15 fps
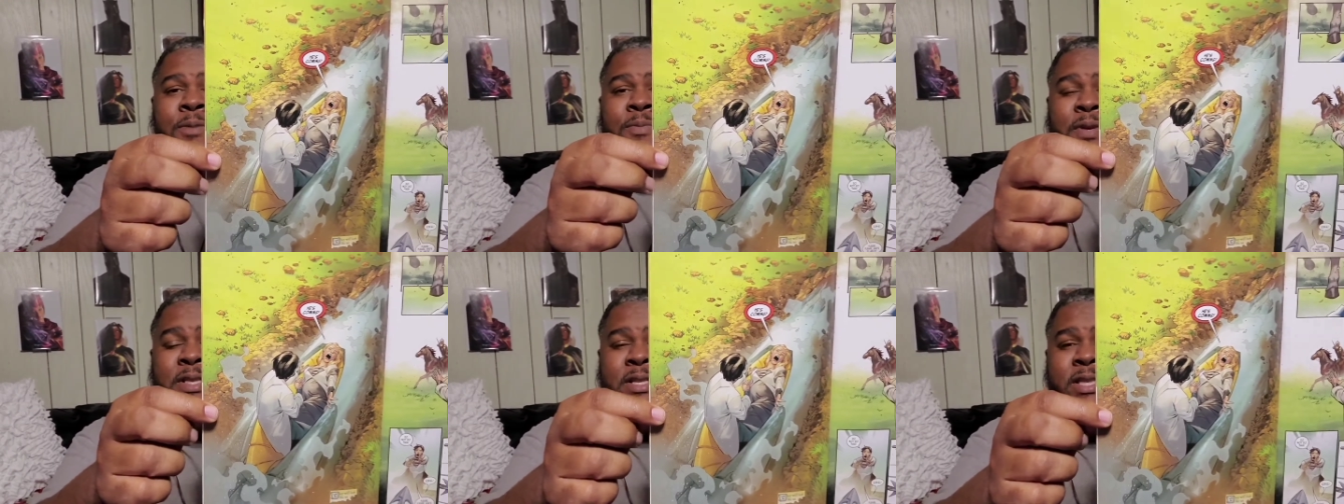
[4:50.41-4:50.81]

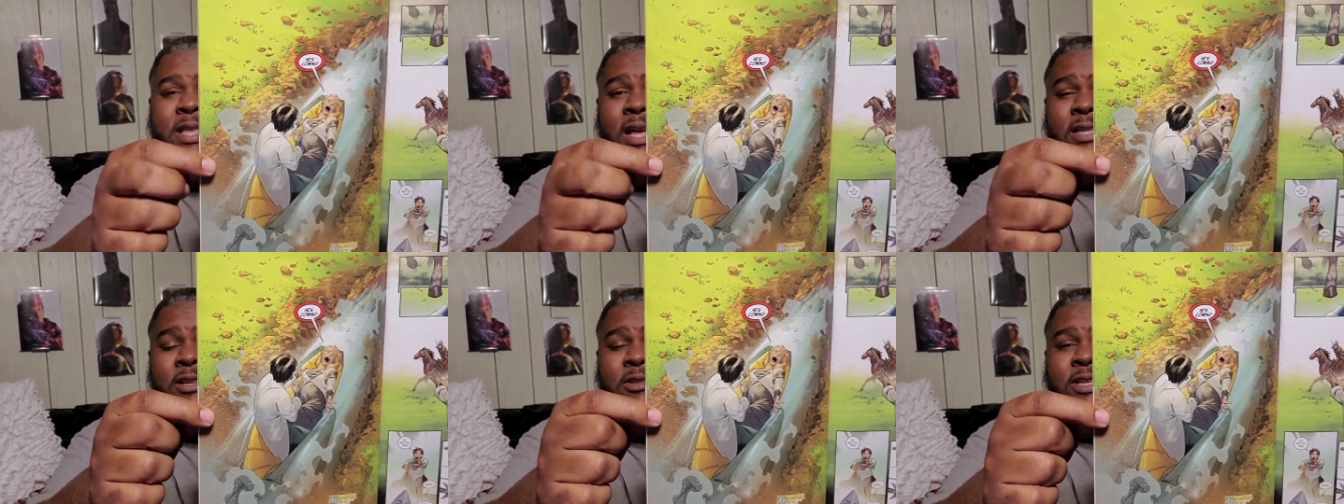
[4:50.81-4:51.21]
but
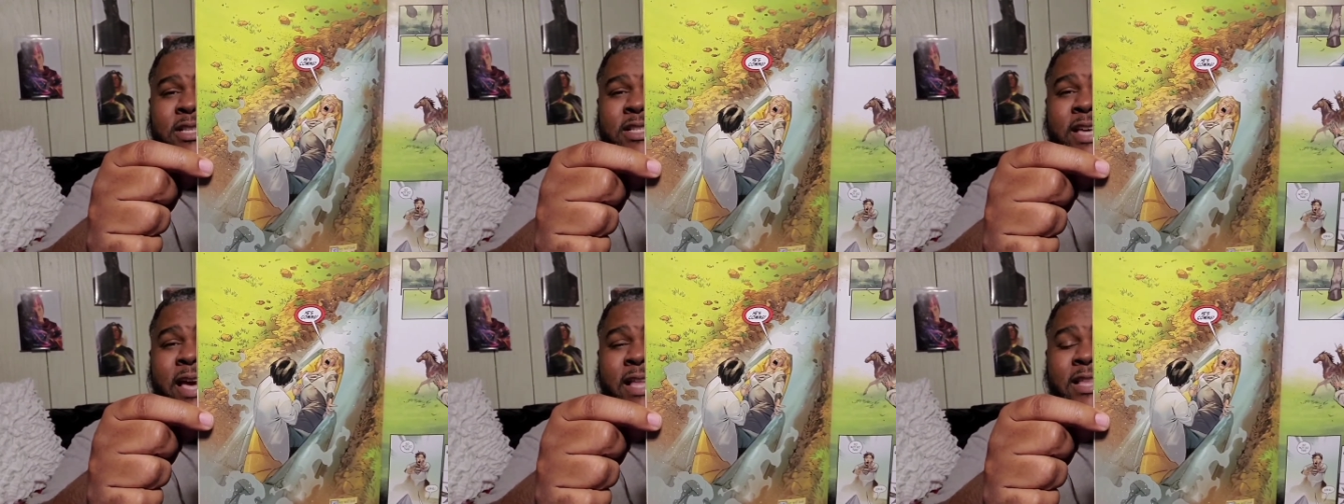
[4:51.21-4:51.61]
not only
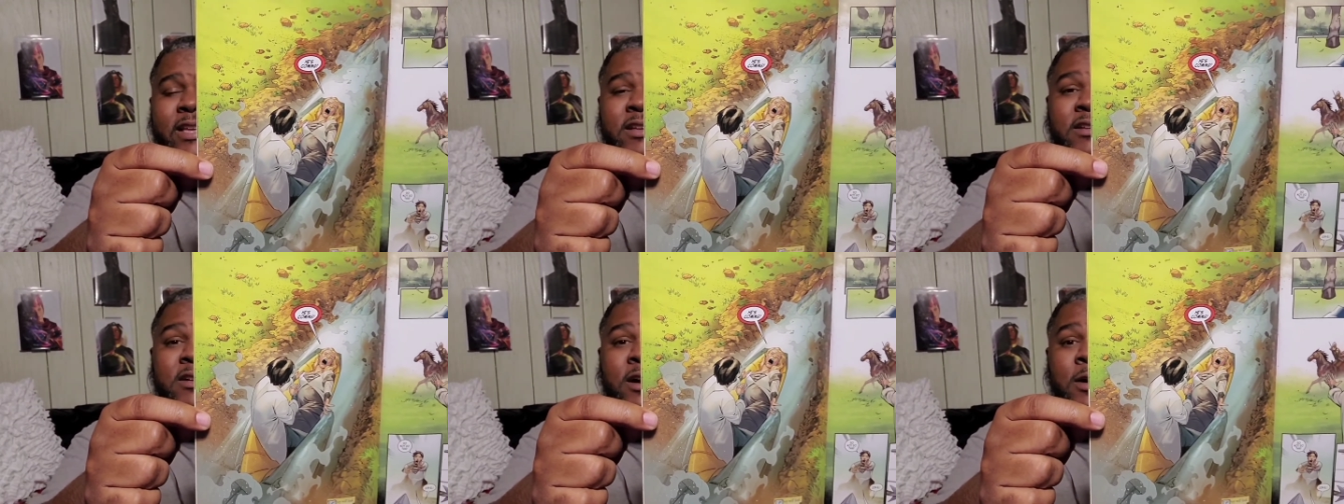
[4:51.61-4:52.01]
does
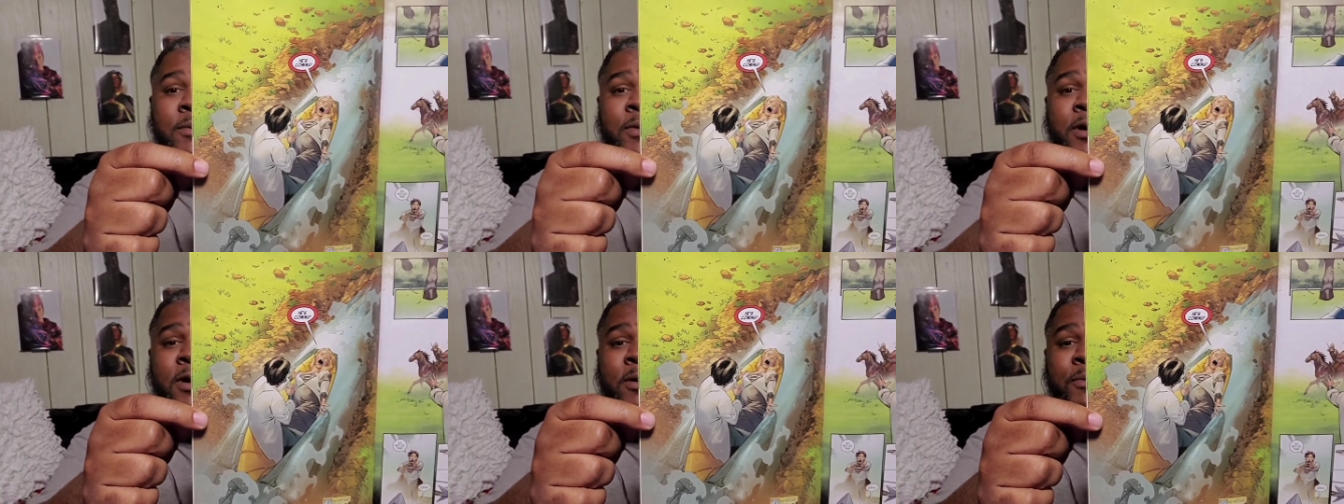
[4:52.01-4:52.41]
Kal-El
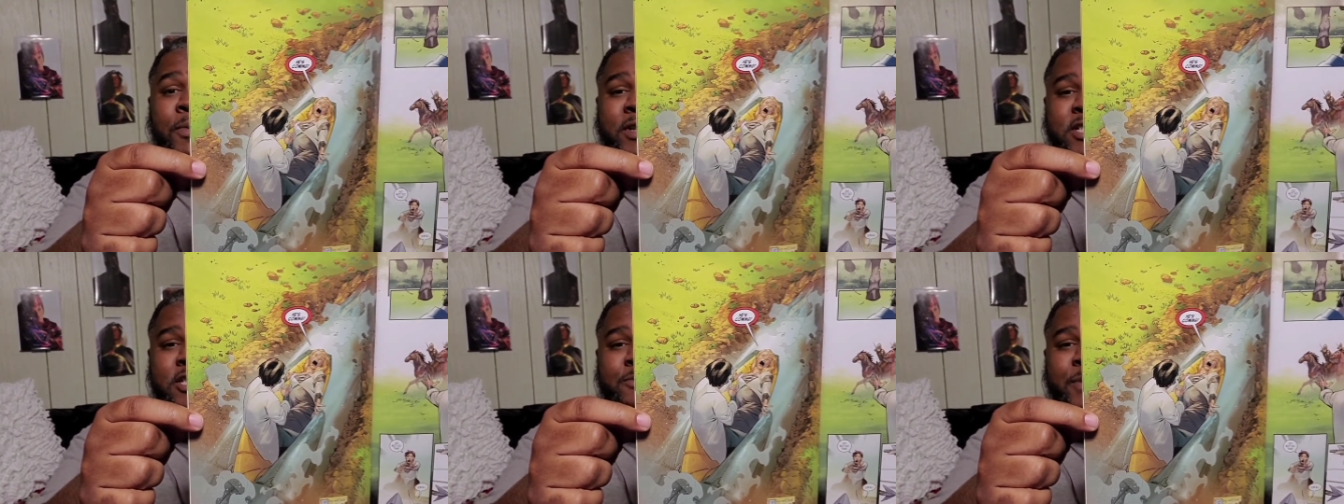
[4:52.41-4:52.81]
come,
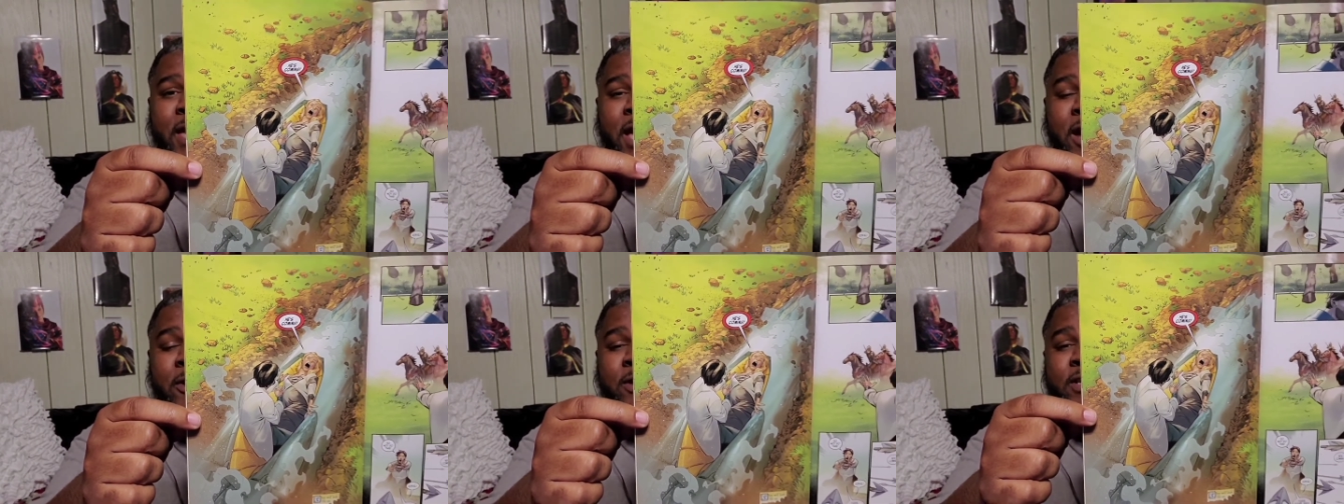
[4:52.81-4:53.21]
but his
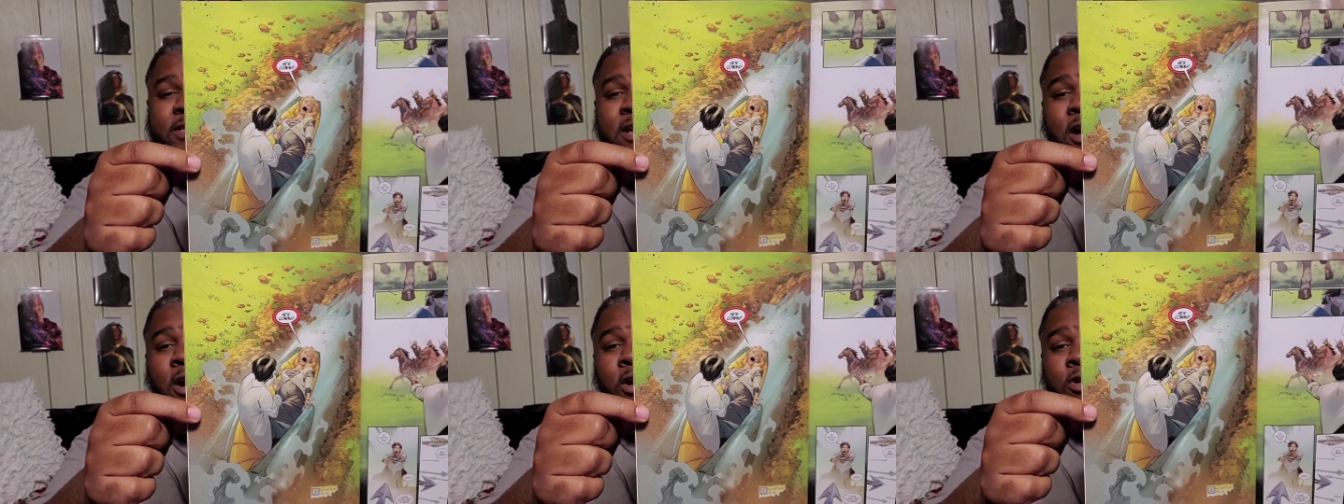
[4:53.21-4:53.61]

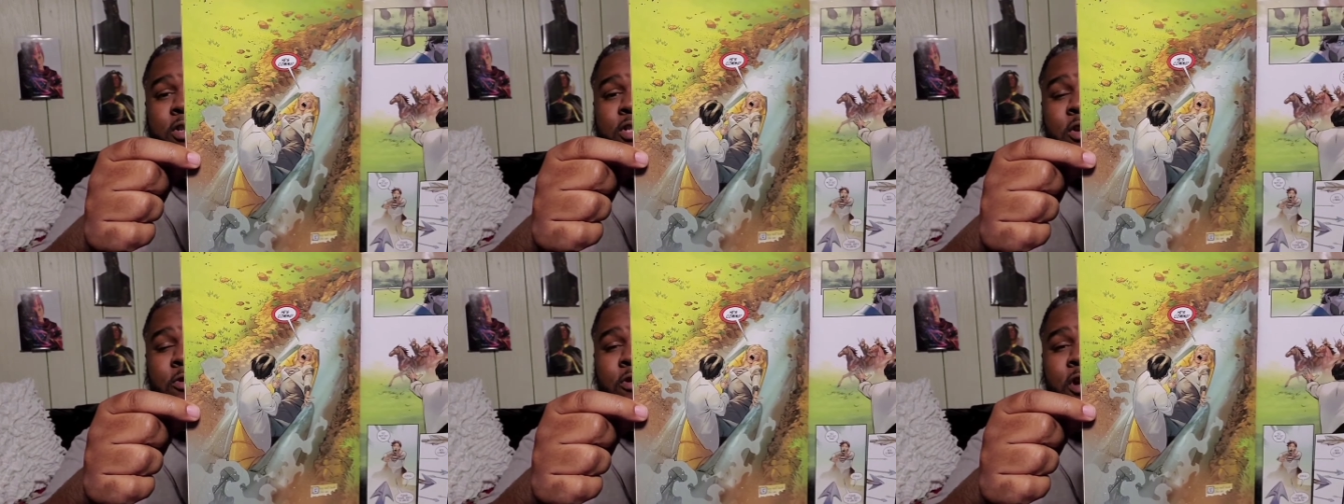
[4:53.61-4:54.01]
parents
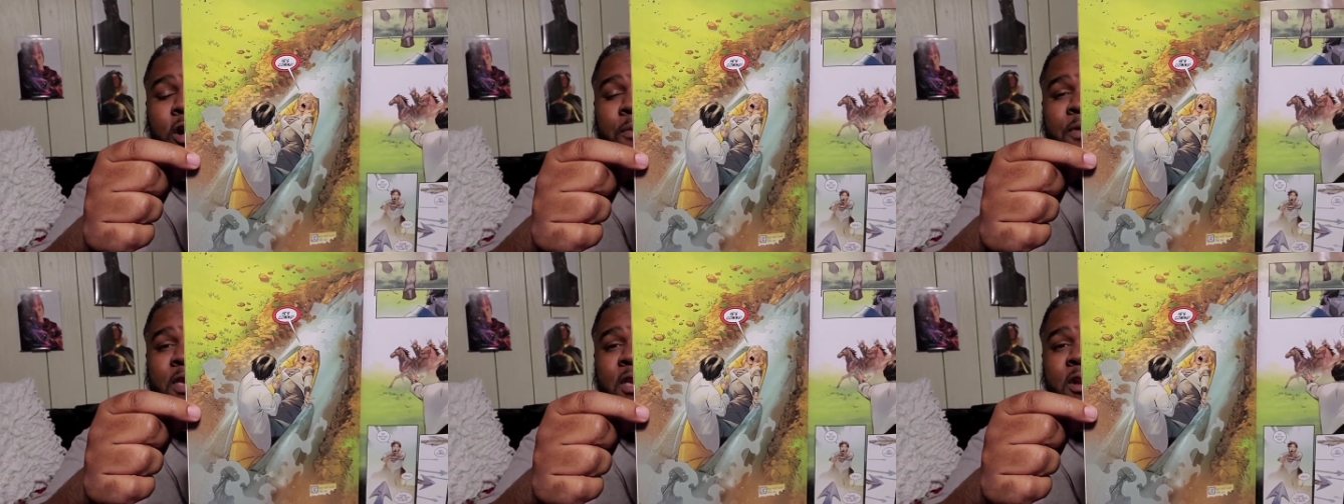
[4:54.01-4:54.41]
also
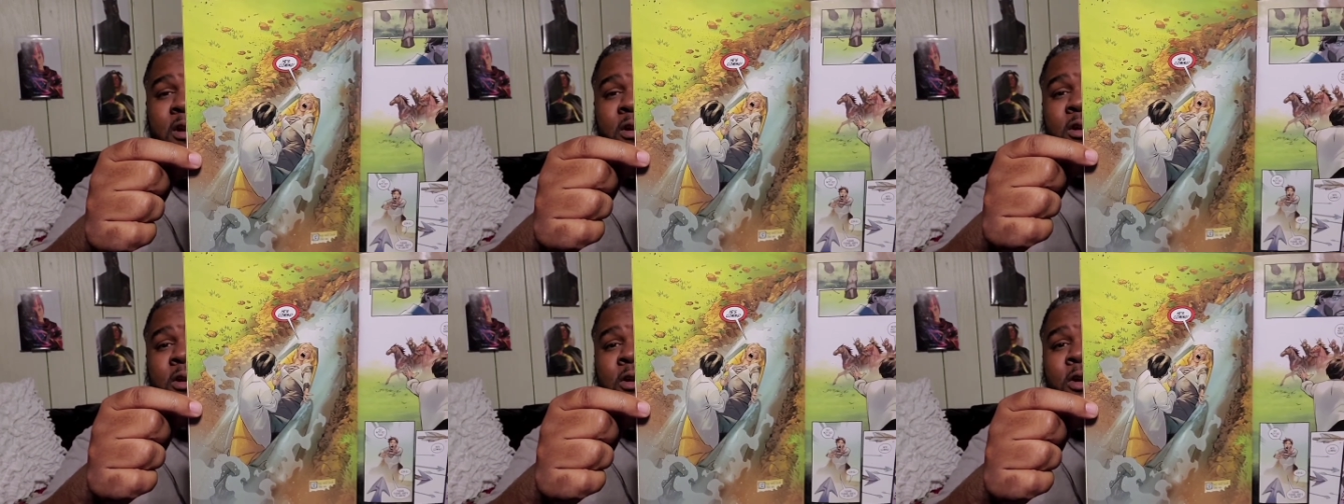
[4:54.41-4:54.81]
come
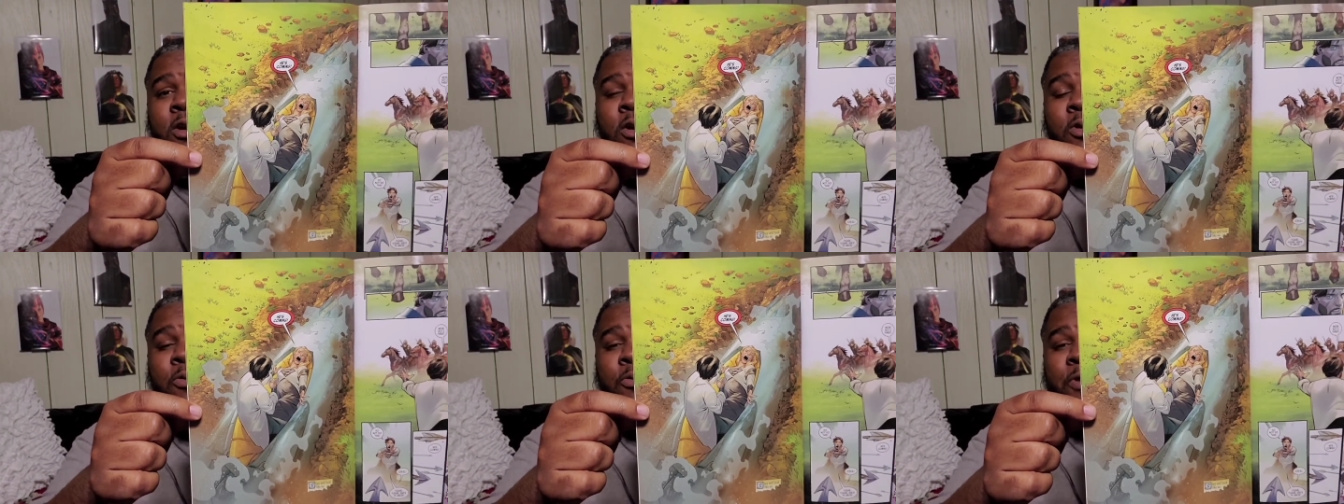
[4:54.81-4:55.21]
here
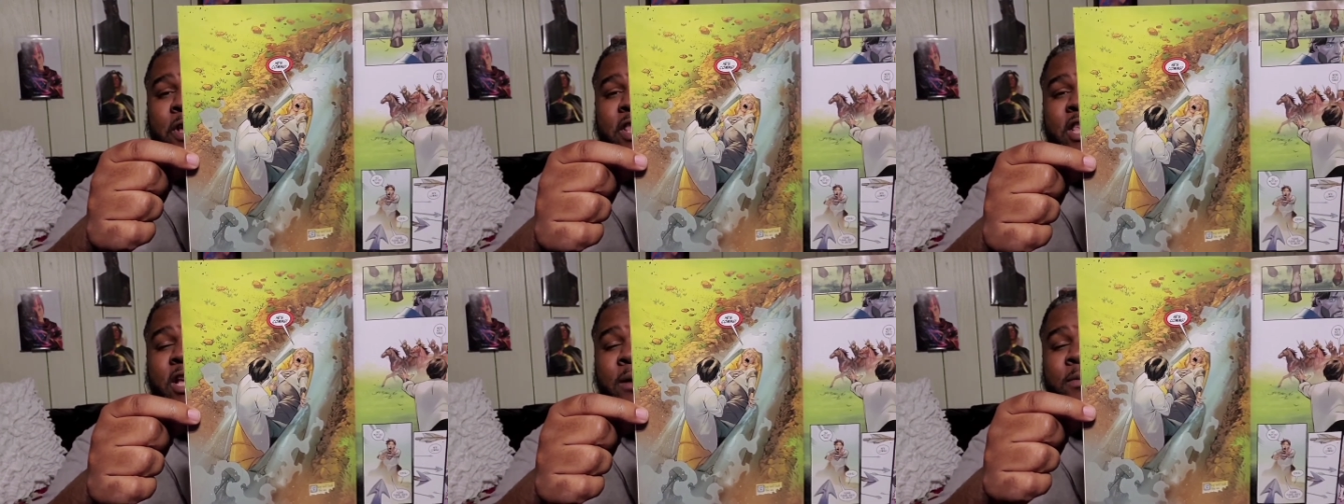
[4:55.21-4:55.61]

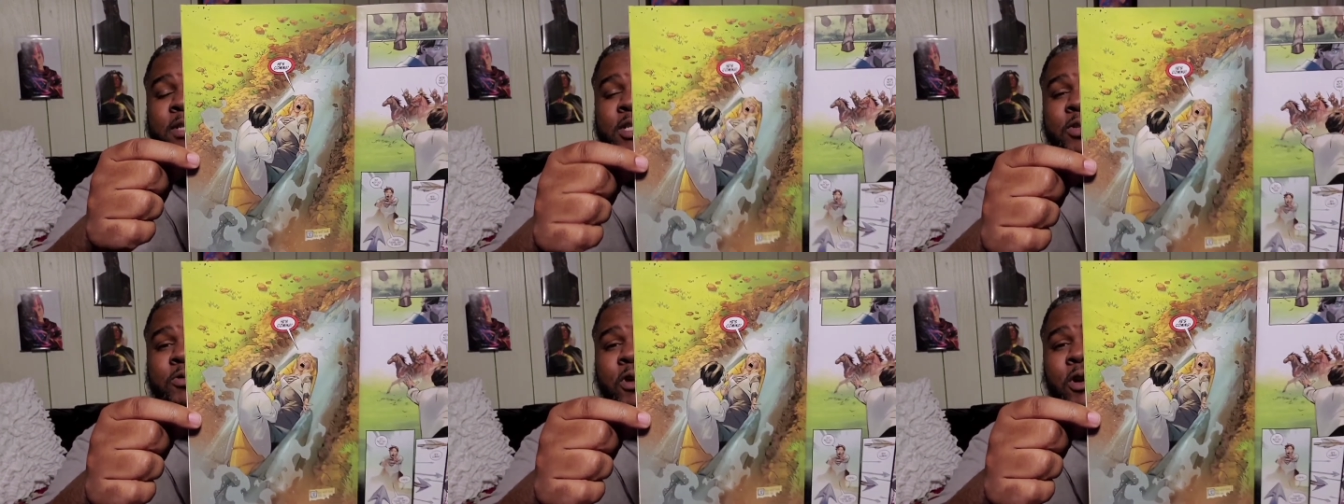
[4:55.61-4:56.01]
with him
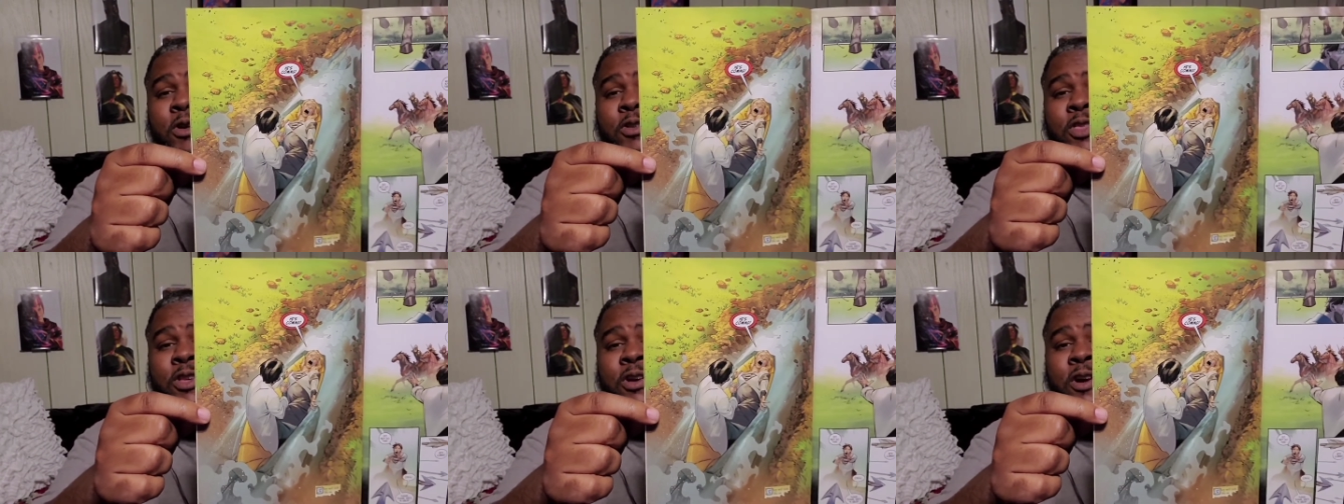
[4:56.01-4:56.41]
to Earth